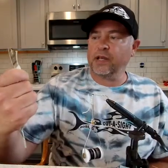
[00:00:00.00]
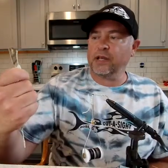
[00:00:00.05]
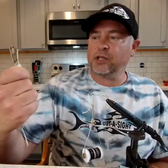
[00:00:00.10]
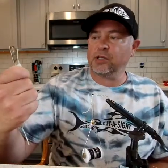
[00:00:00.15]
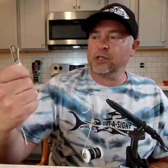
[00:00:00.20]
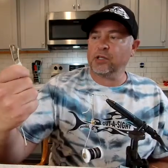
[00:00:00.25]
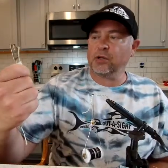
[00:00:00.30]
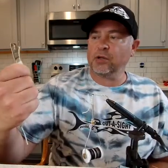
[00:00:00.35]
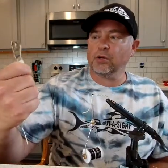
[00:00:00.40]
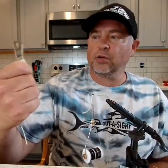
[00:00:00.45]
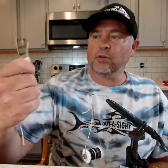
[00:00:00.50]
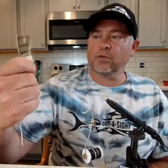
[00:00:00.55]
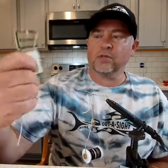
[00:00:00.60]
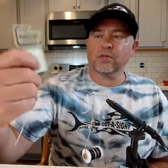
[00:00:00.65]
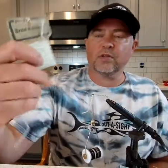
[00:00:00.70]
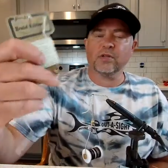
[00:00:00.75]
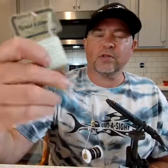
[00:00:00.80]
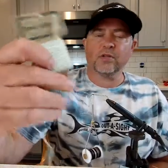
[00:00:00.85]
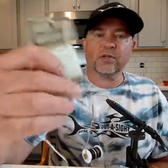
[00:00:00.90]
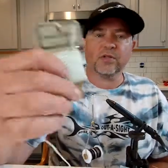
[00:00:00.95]
I chose
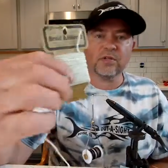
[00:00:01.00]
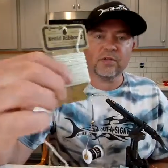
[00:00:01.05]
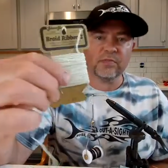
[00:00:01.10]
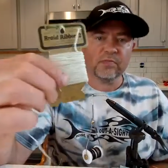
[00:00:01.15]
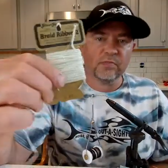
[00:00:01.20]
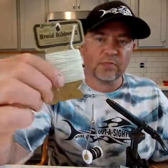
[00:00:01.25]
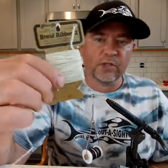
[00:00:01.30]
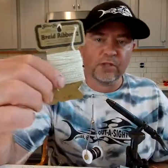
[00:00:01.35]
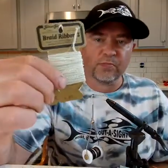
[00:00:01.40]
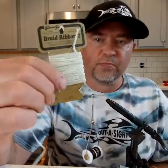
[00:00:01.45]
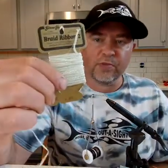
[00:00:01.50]
this